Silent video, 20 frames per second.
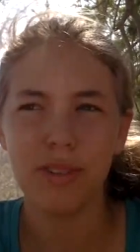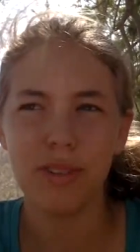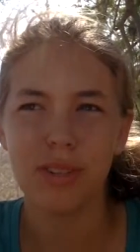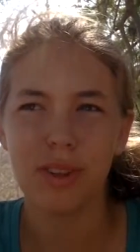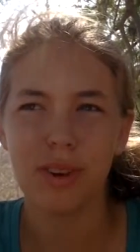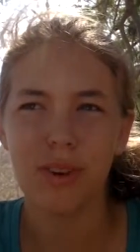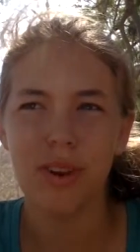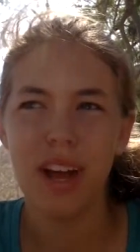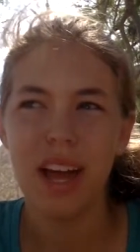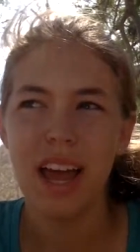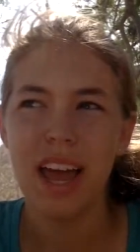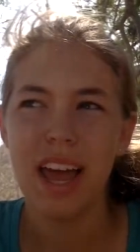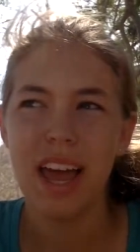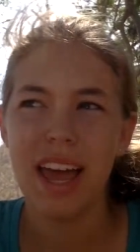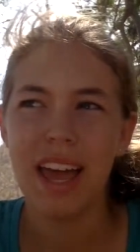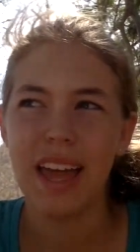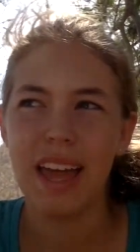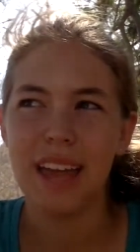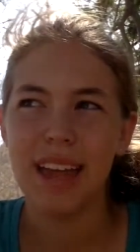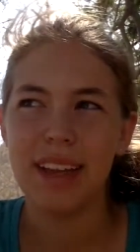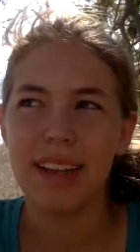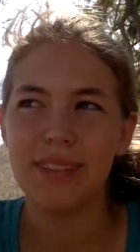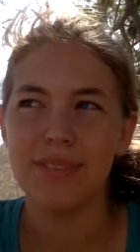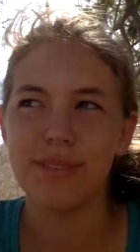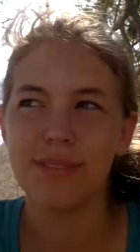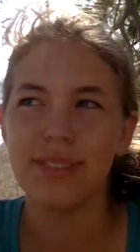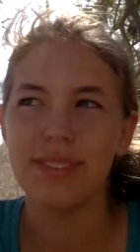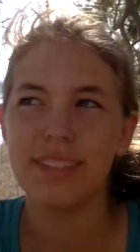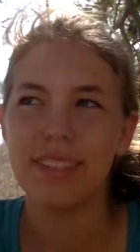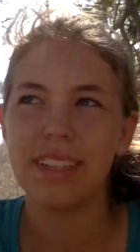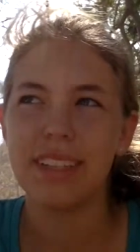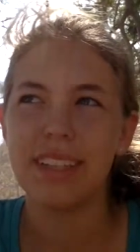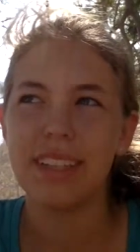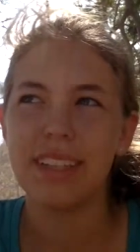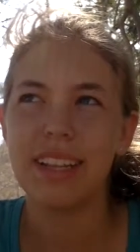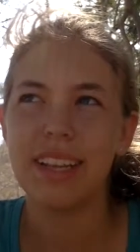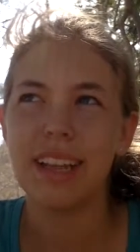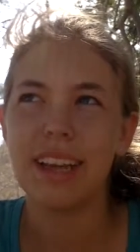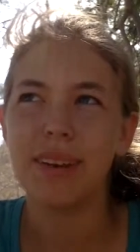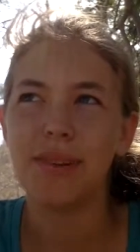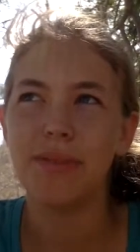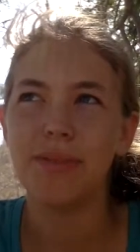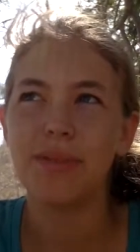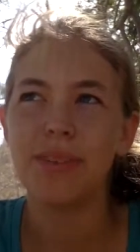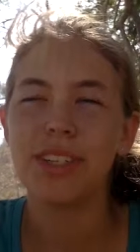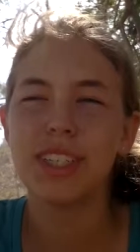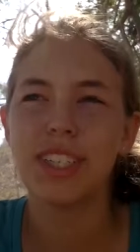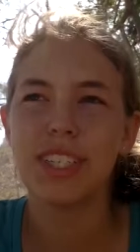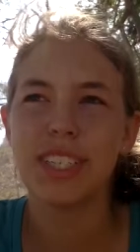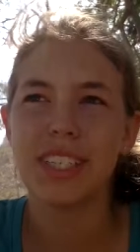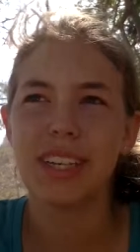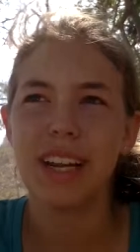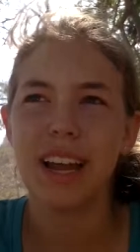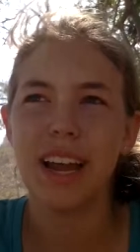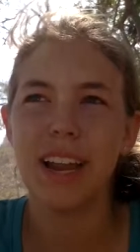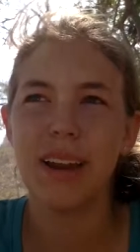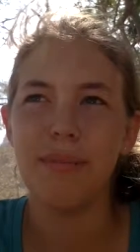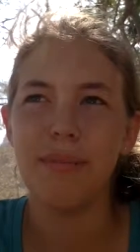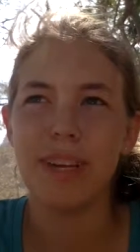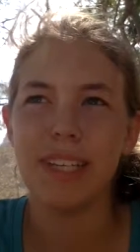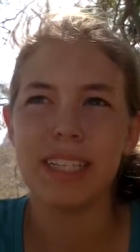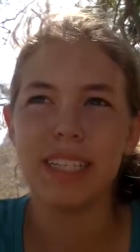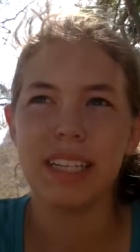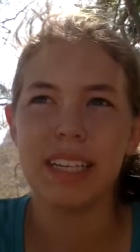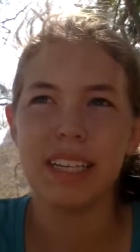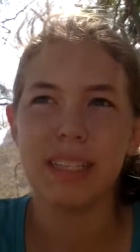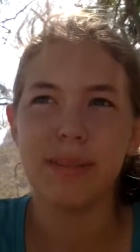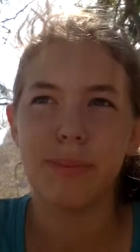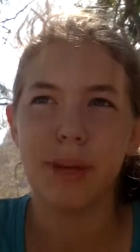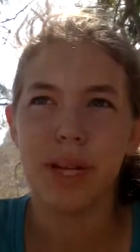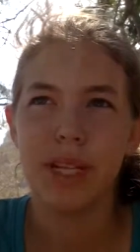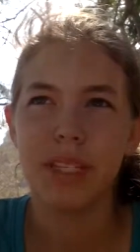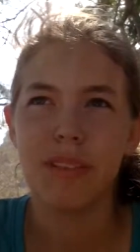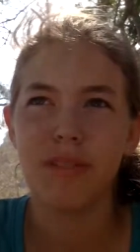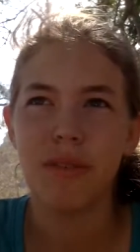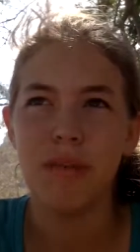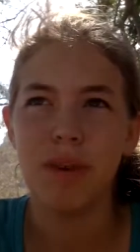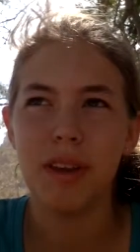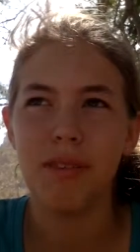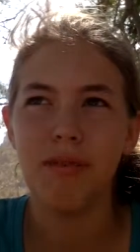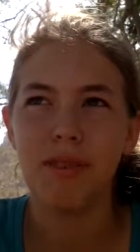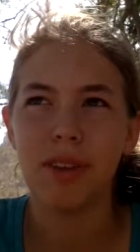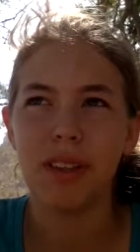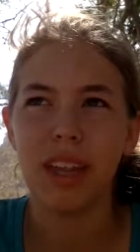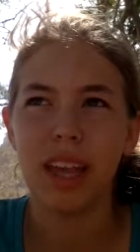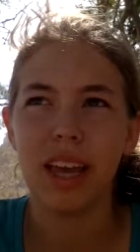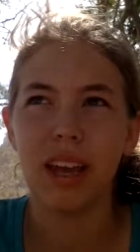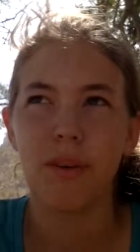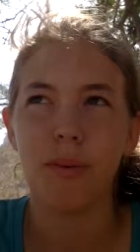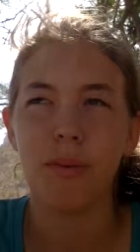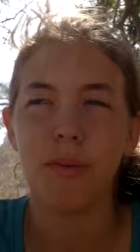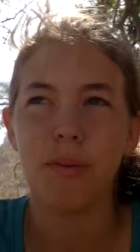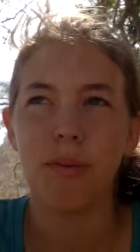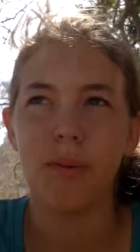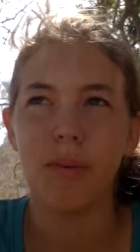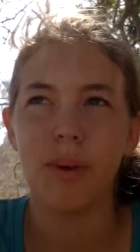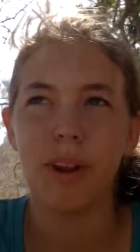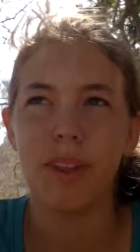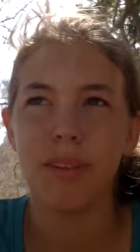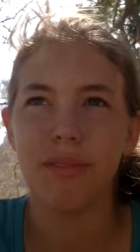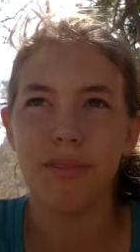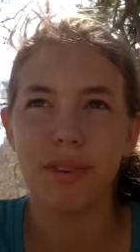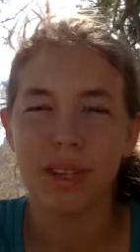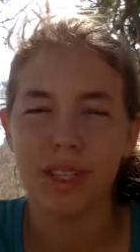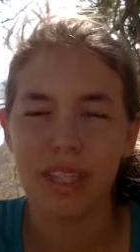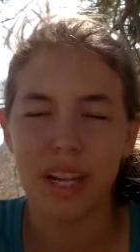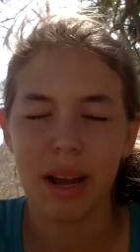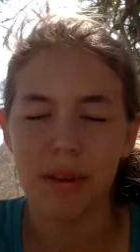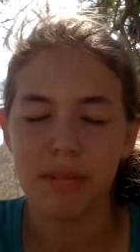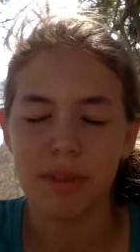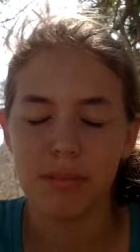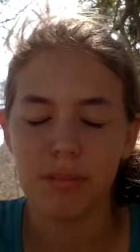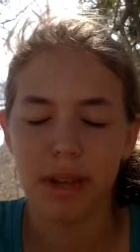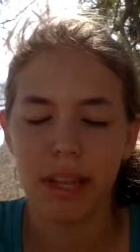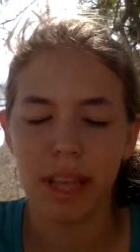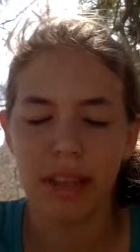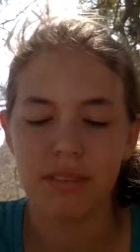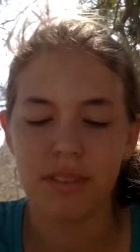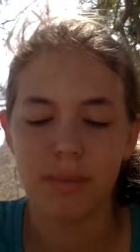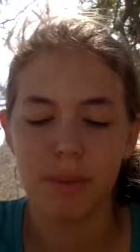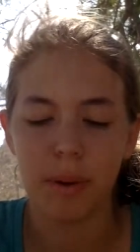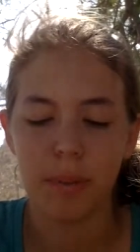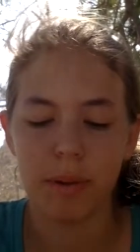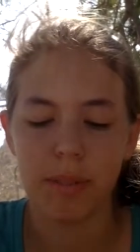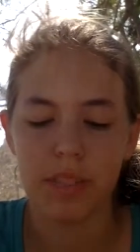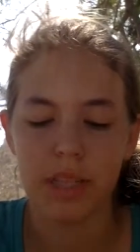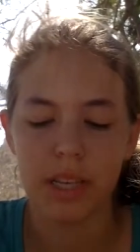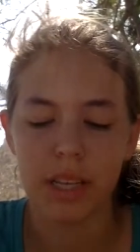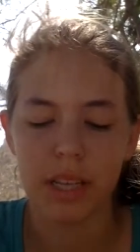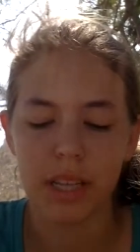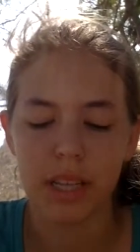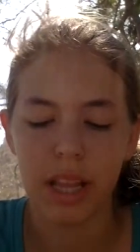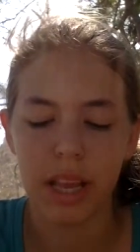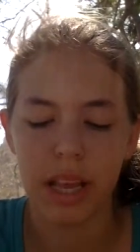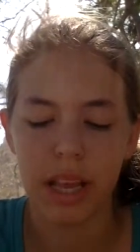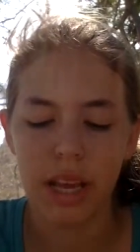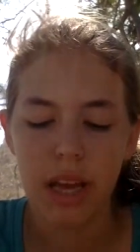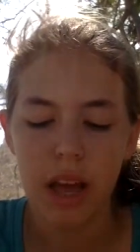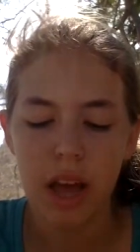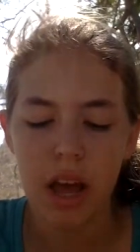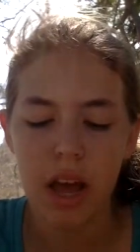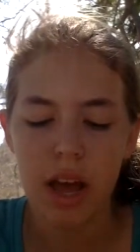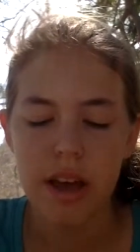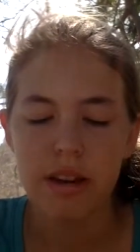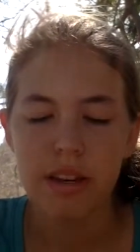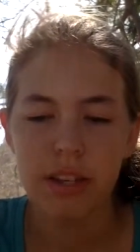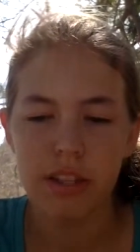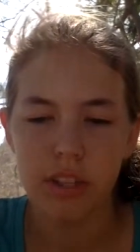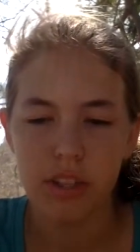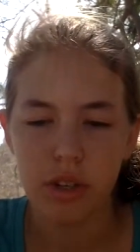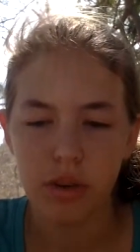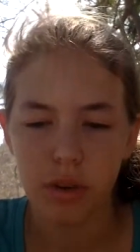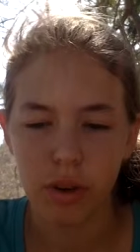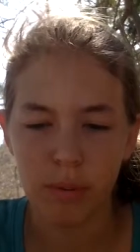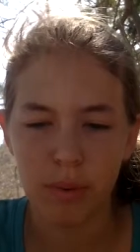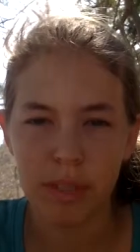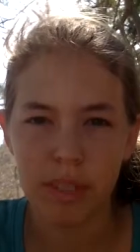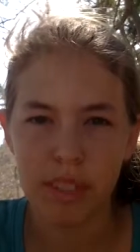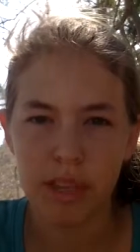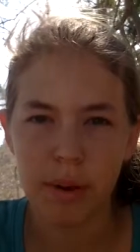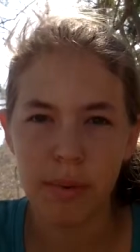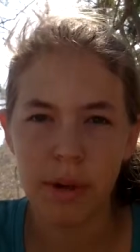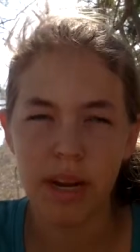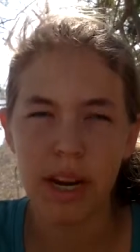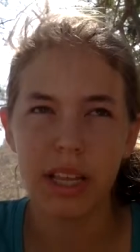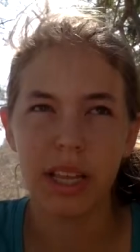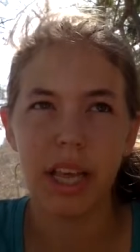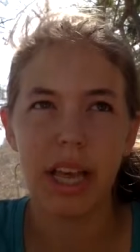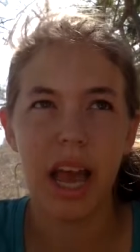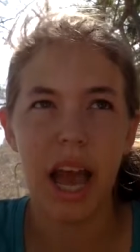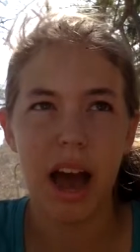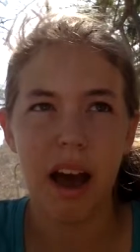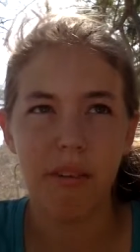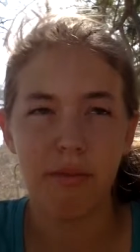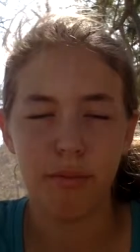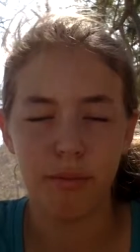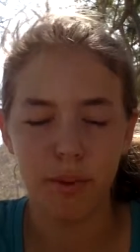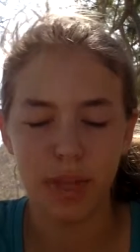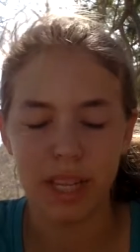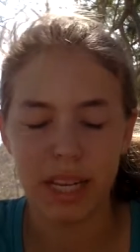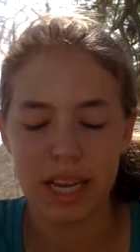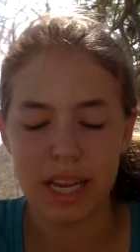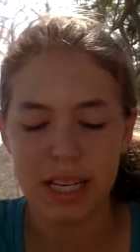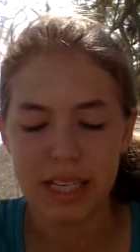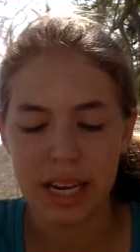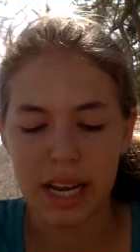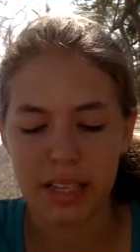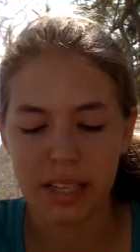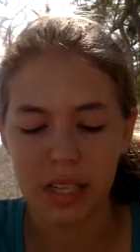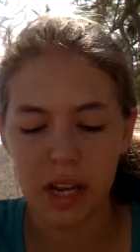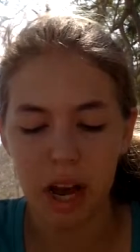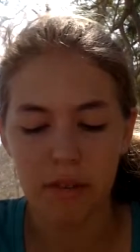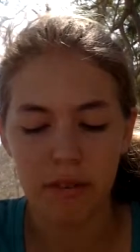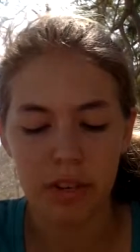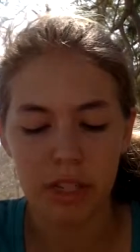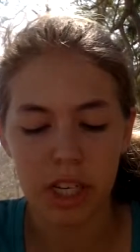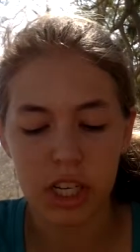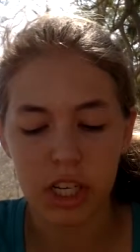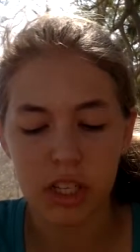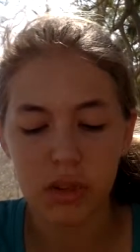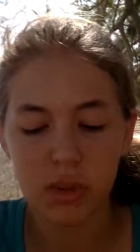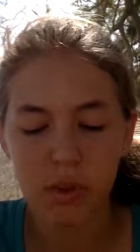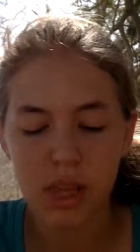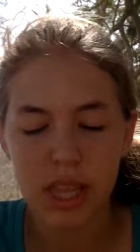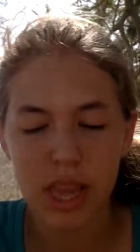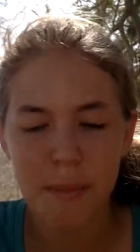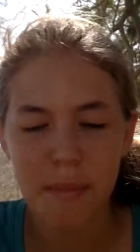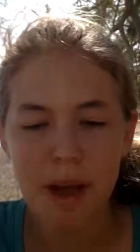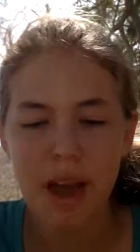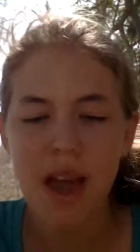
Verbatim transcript: So it, it was just an amazing experience for me, for like one of the first times in my life to be able to like disagree with someone and like have really intense conversations with them,